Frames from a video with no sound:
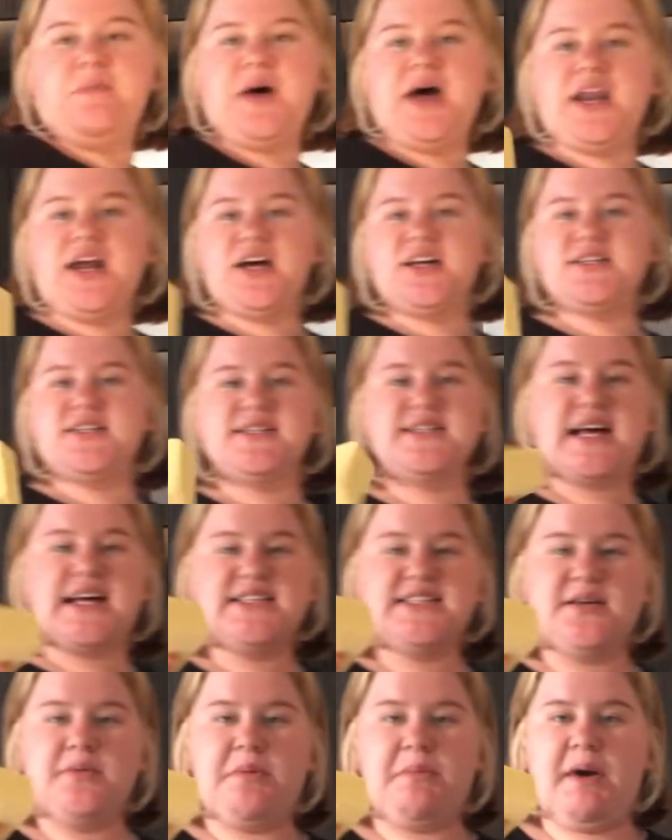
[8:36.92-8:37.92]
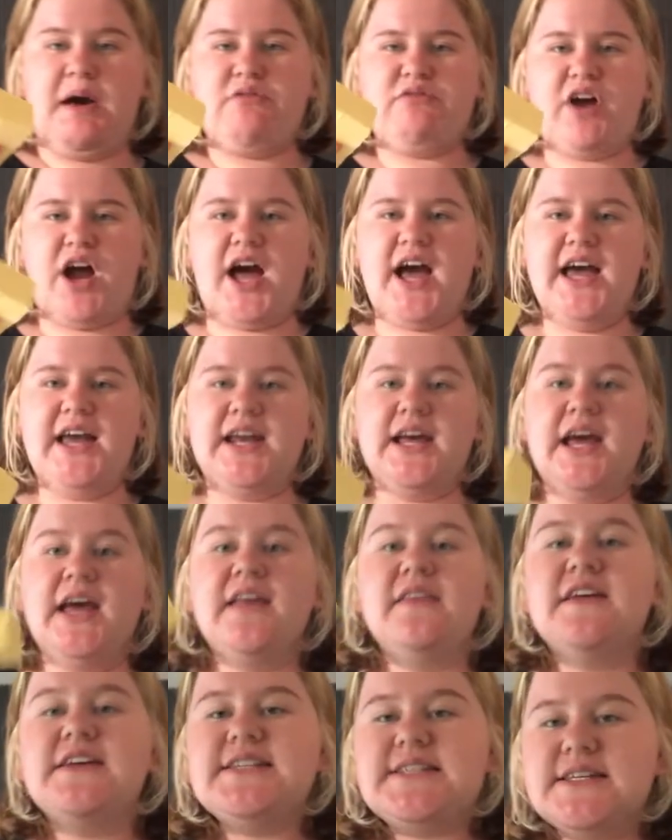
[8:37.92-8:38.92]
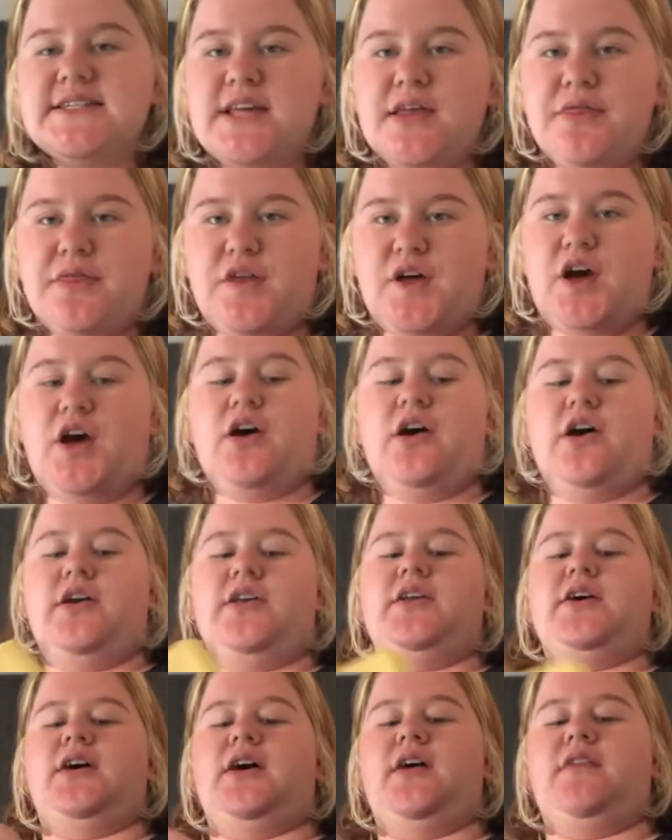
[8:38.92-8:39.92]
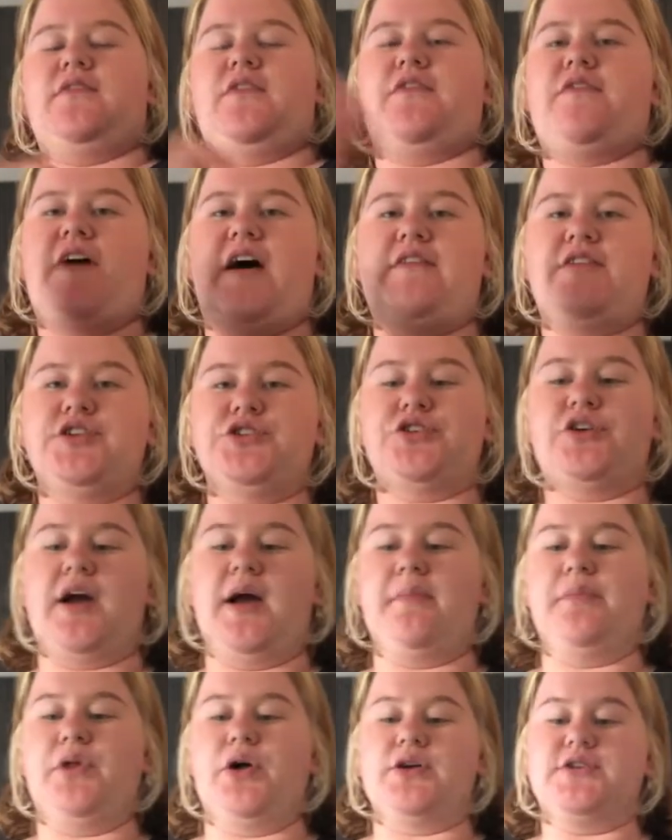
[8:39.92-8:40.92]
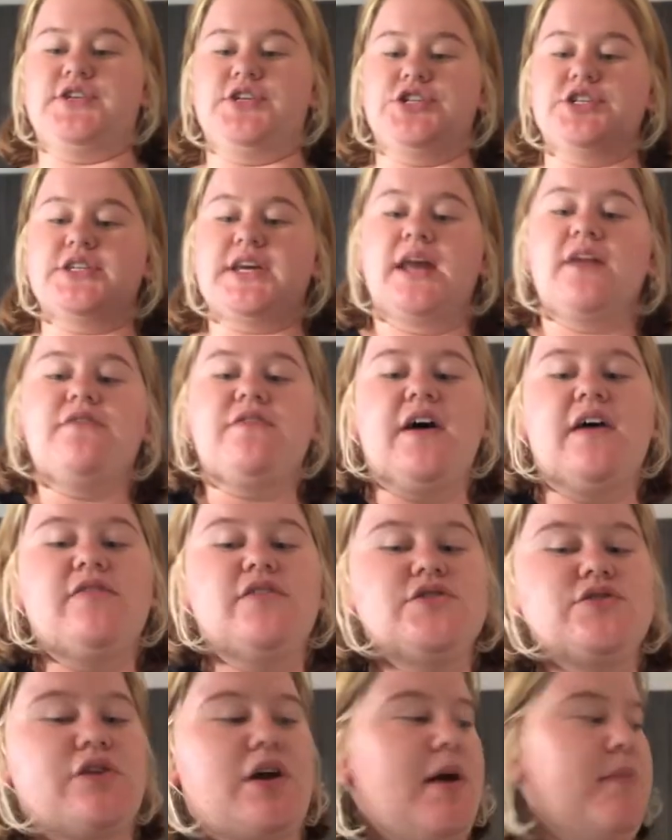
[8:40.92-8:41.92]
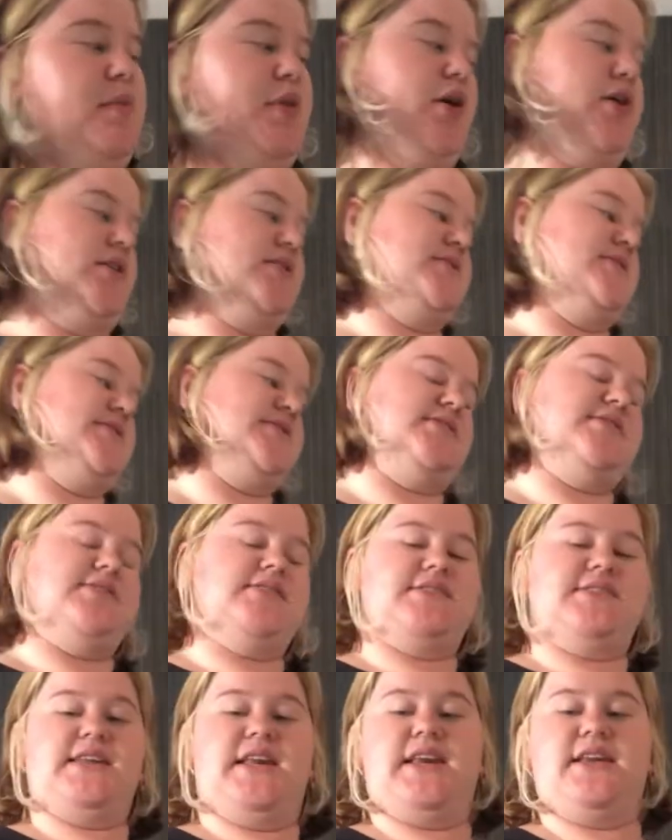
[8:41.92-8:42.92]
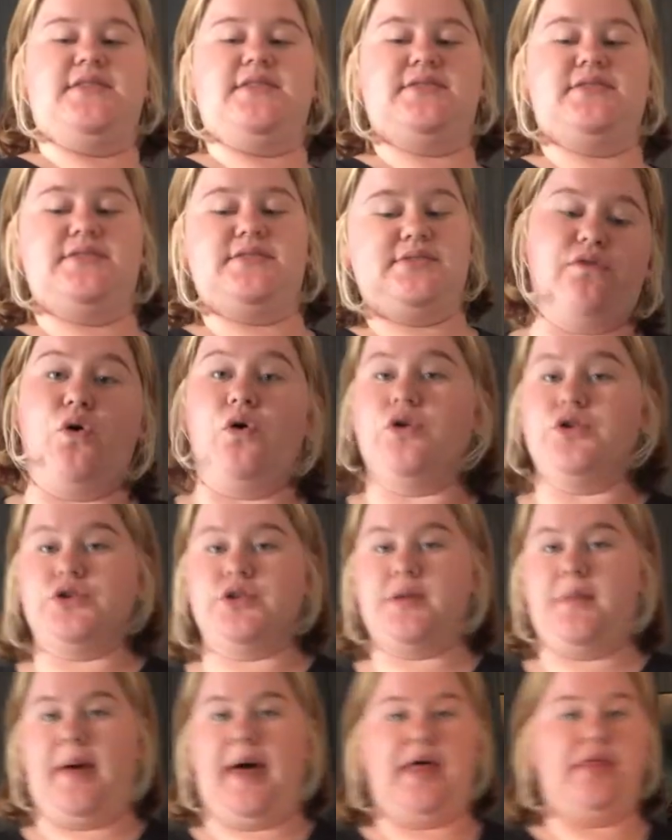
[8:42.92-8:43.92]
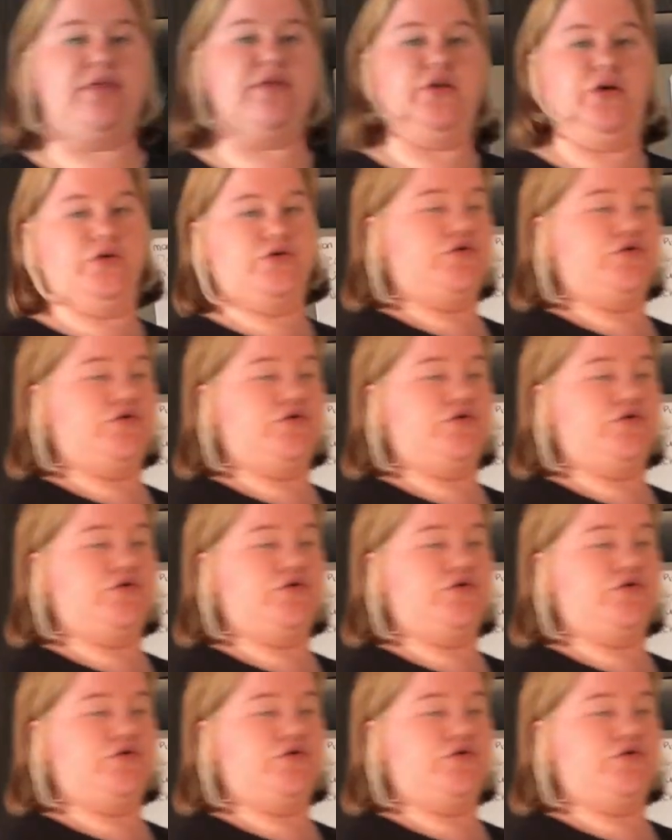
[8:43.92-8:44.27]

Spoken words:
butter. Does that seem about right? This is 1/3 of a 500 gram block. So just get a 500 gram block and or do the math, your